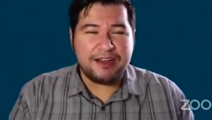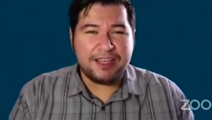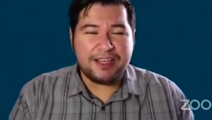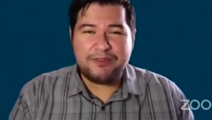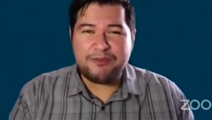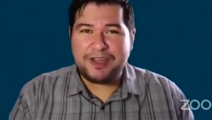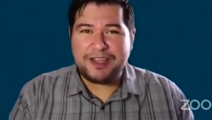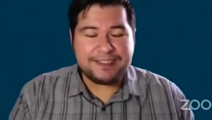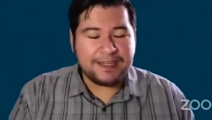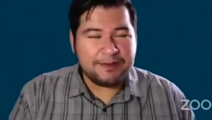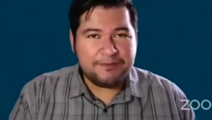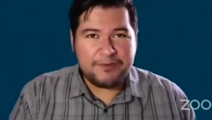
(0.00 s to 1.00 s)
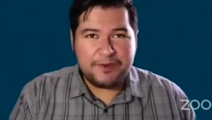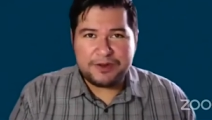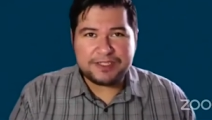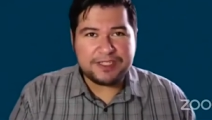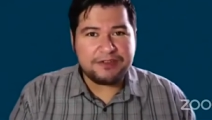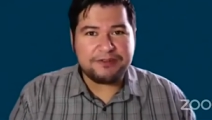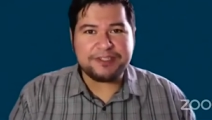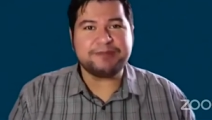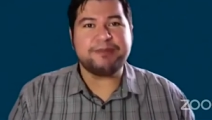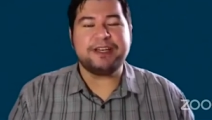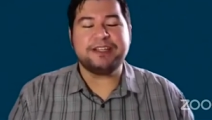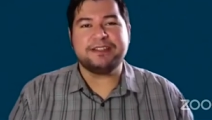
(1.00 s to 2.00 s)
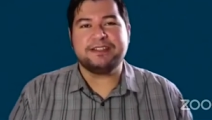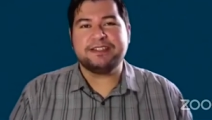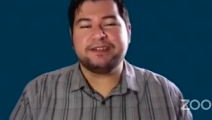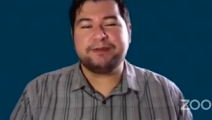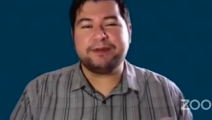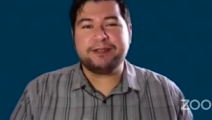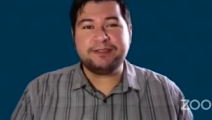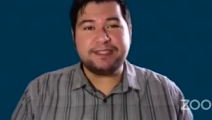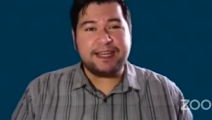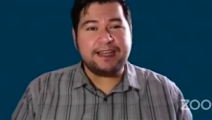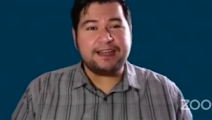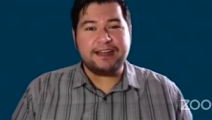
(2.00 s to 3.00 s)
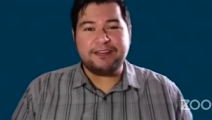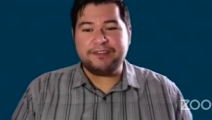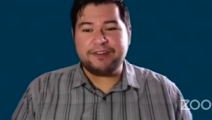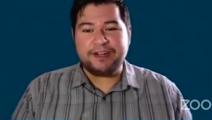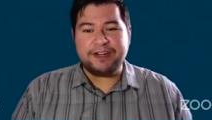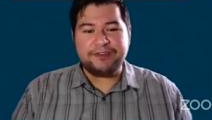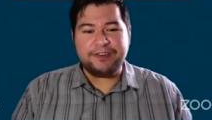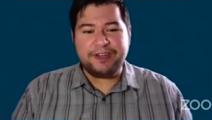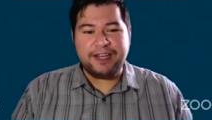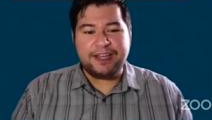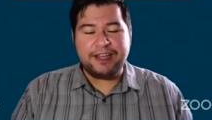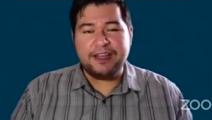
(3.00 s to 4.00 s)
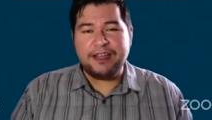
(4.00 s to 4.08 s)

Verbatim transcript: given by the same folks that you expect on a typical day of your interview day,